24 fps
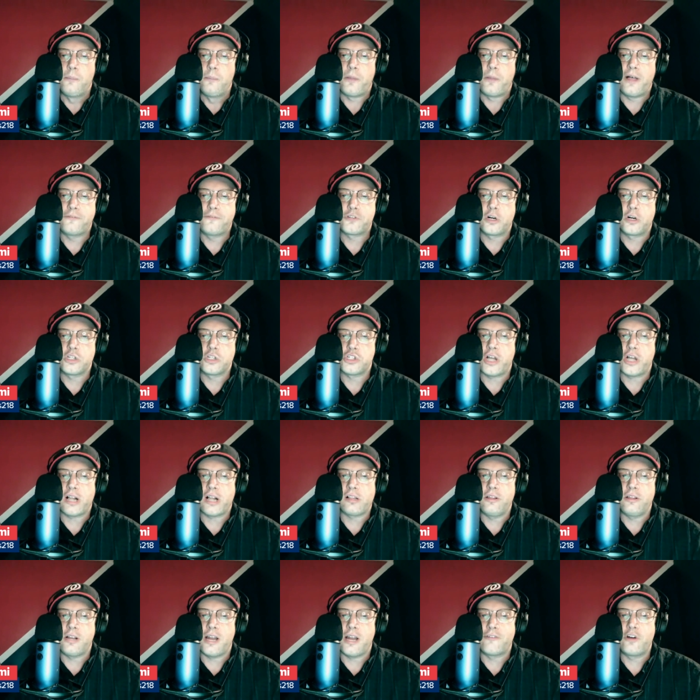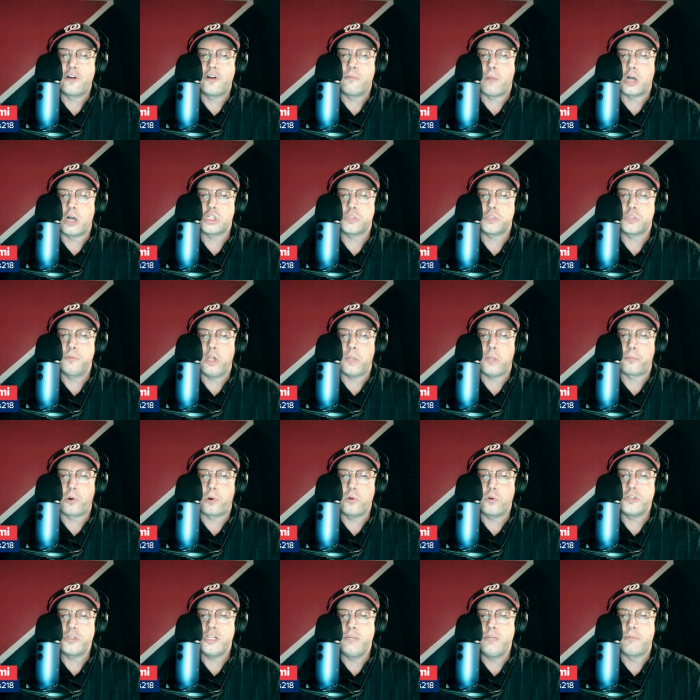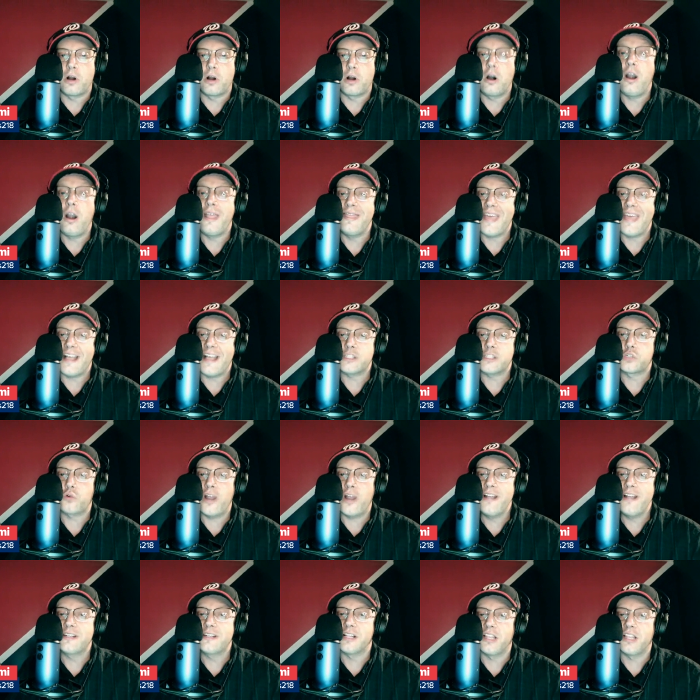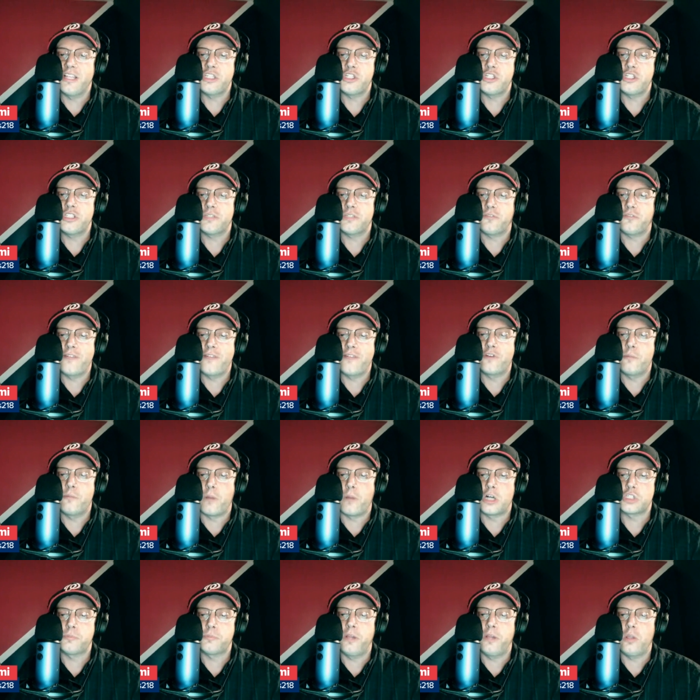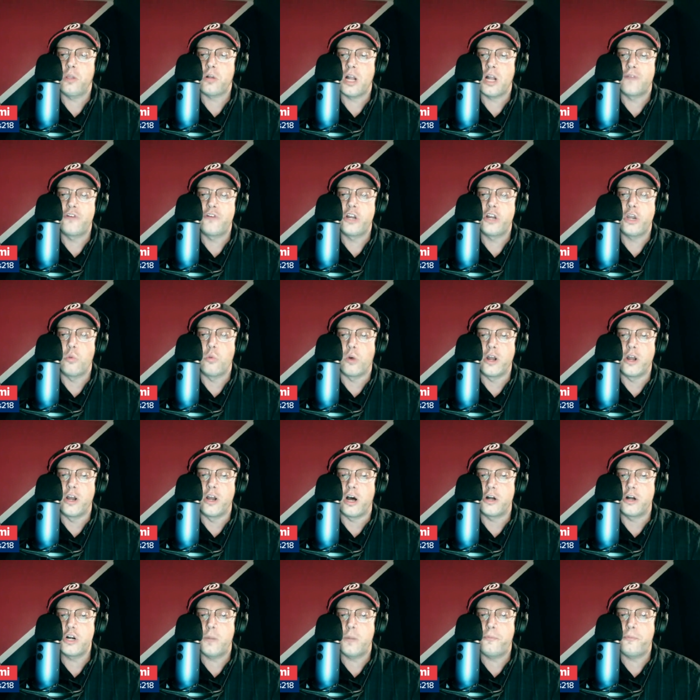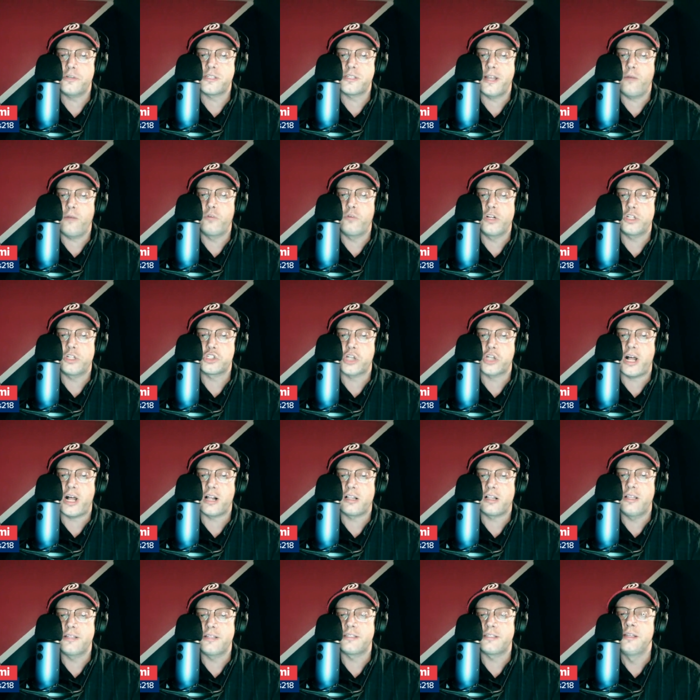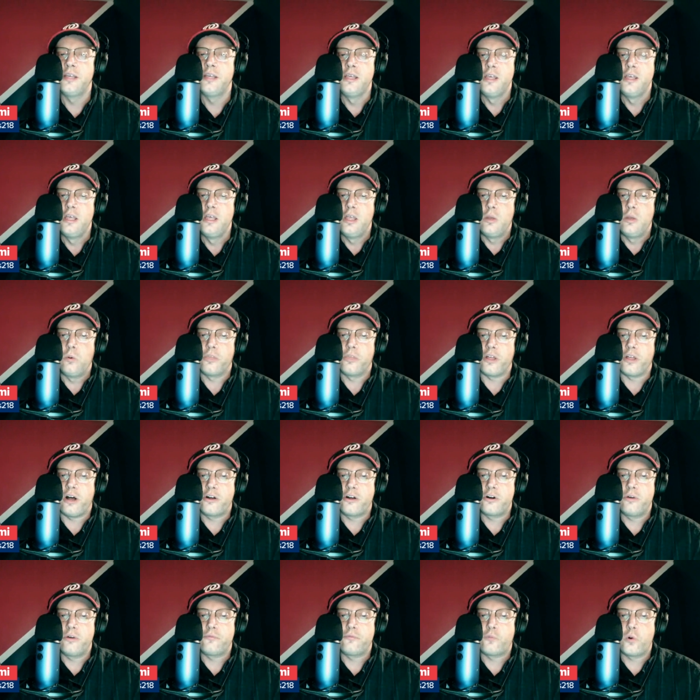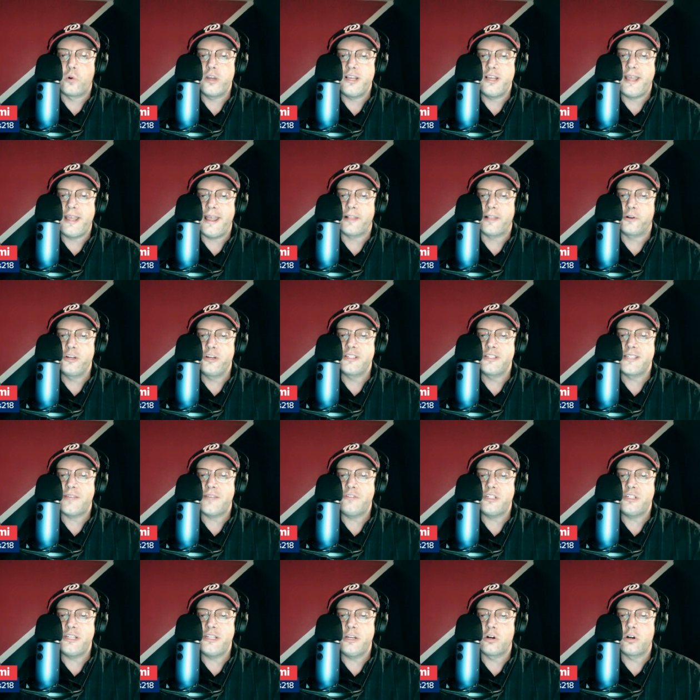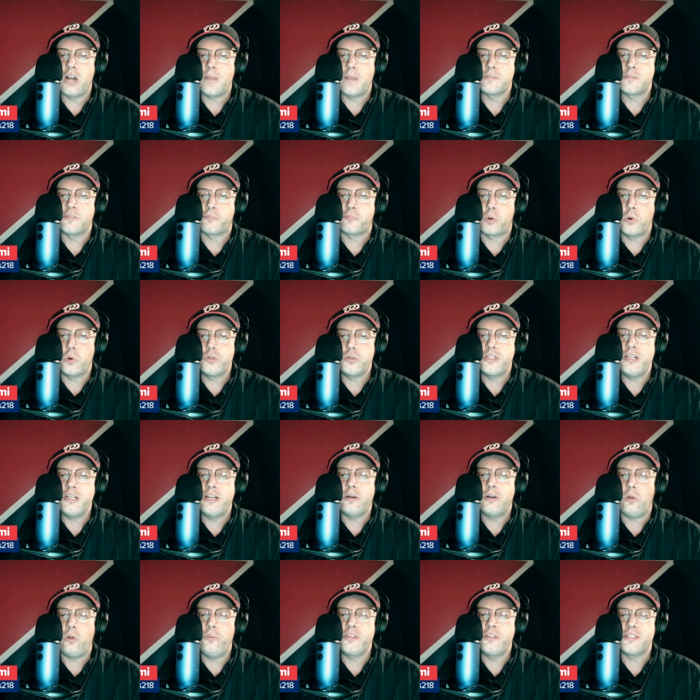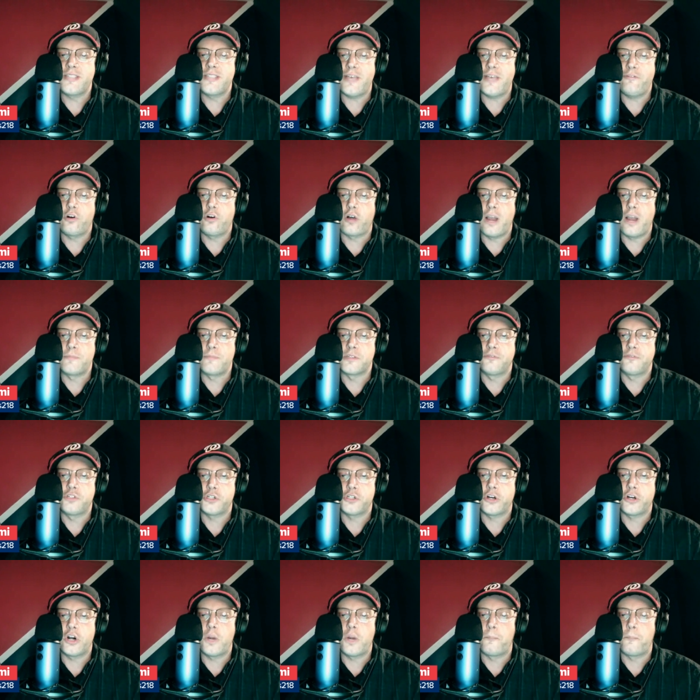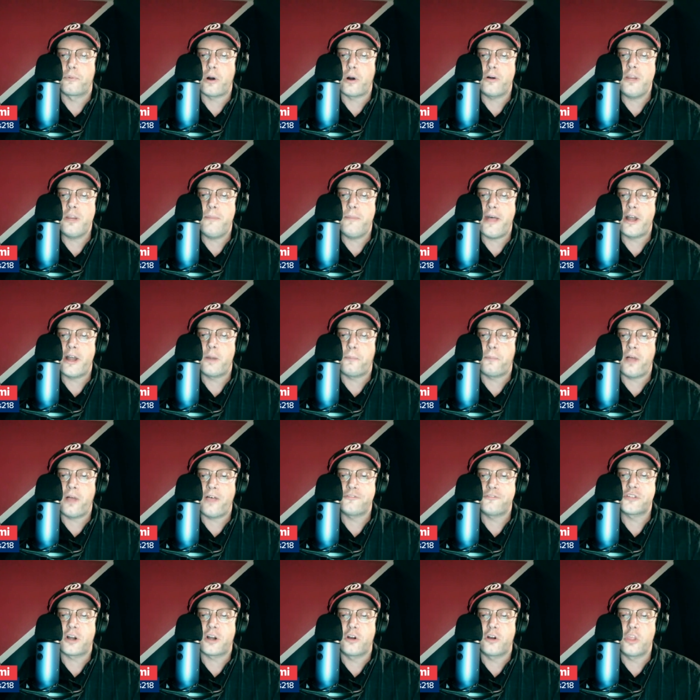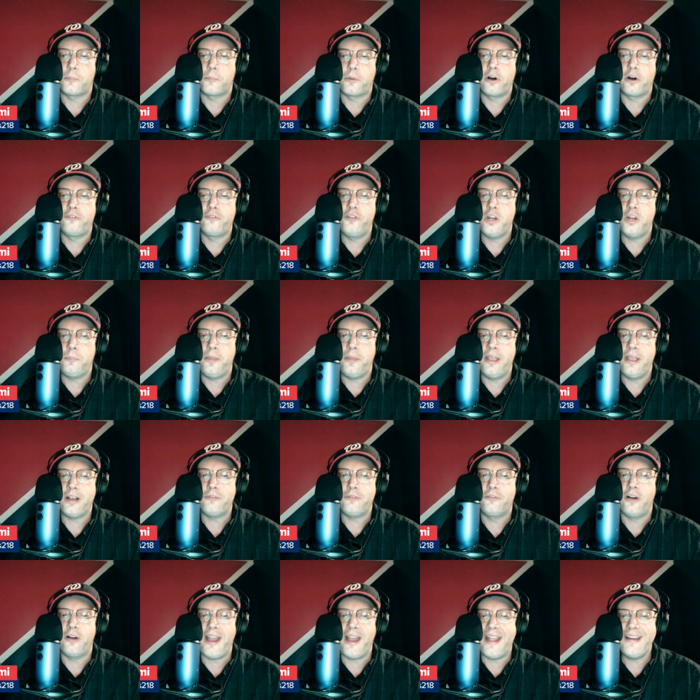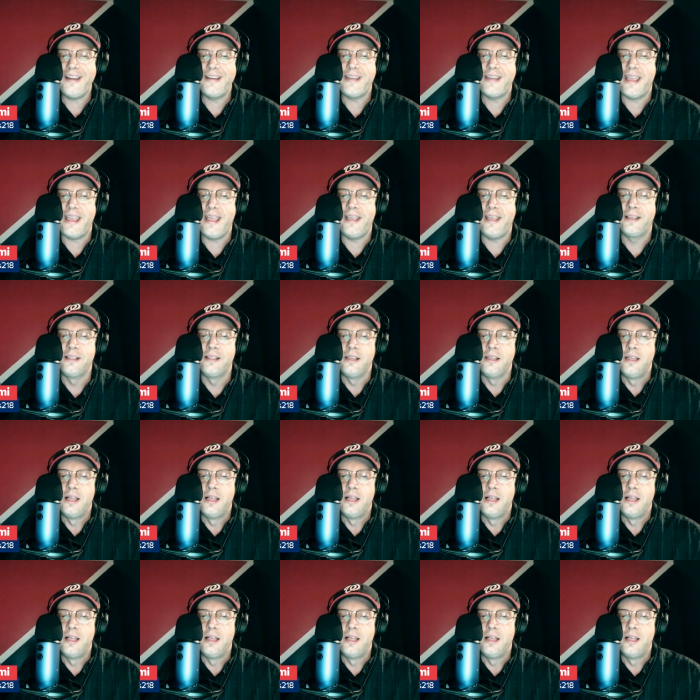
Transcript: Puffs are a chocolate-covered marshmallow protein bar. That's right, delicious flavored marshmallow covered in 100% real chocolate with 140 calories, 17 grams of protein, and only 7 grams of sugar. Brownie batter puffs are the perfect pick for any day.